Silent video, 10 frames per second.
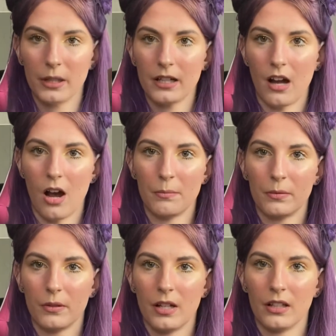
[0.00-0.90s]
it up,
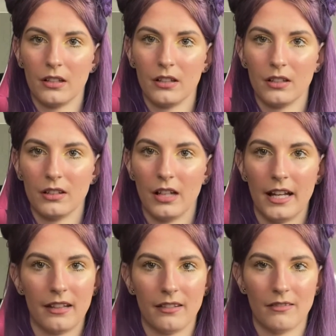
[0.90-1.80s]

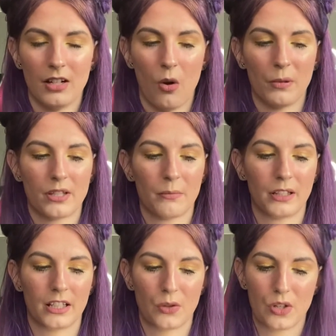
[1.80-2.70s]
like it opens up
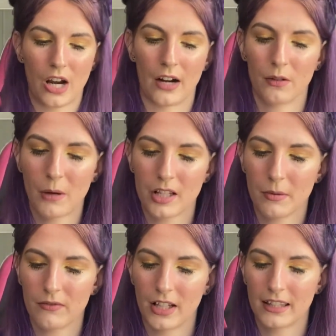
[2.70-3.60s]
like this, which kind of reminds
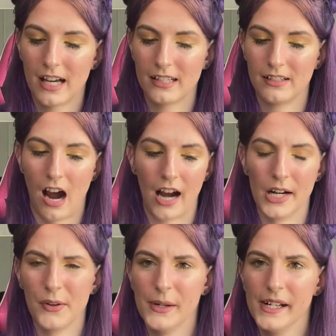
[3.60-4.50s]
me of like that
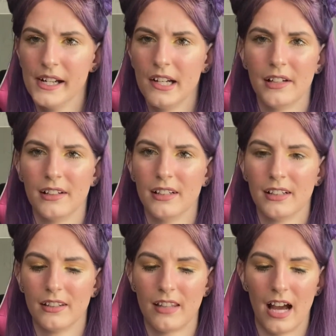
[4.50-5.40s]
diary
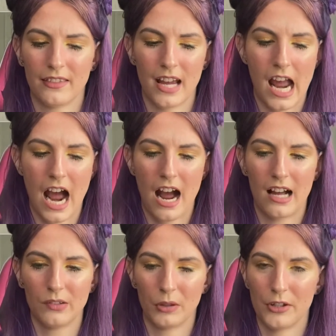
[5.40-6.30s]
that they
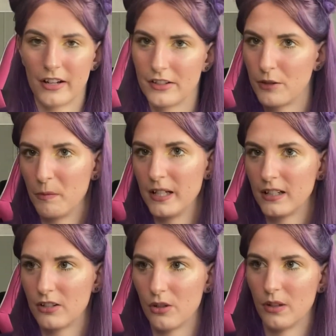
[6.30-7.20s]
had where you had to speak
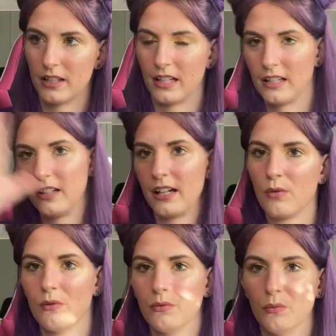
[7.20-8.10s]
into it and then it like
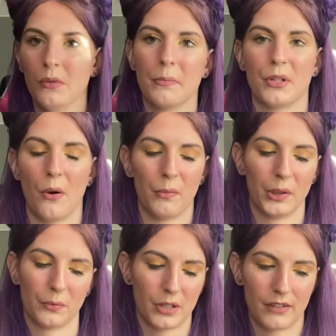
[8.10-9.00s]
whips
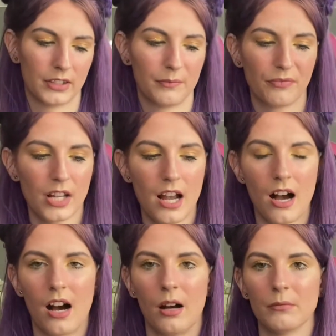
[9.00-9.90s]
open, whatever.
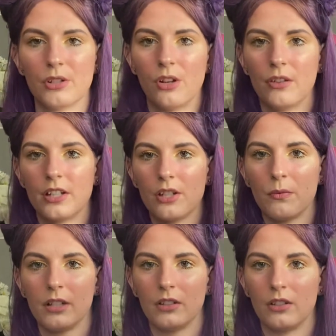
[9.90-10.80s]
So this is
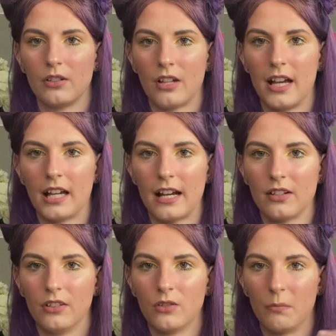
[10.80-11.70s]
what it looks like. Has
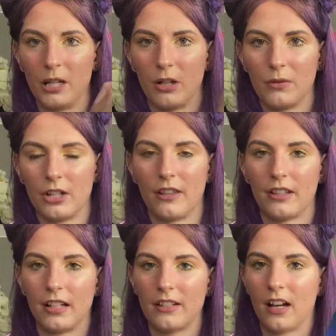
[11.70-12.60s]
a little mirror, which I
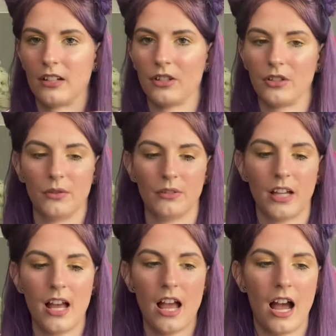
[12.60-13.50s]
think that's kind of cute.
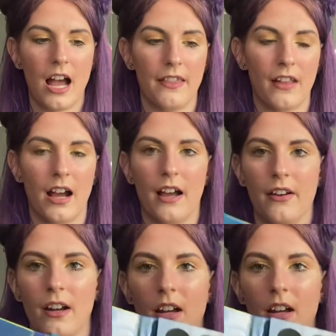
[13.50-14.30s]
And then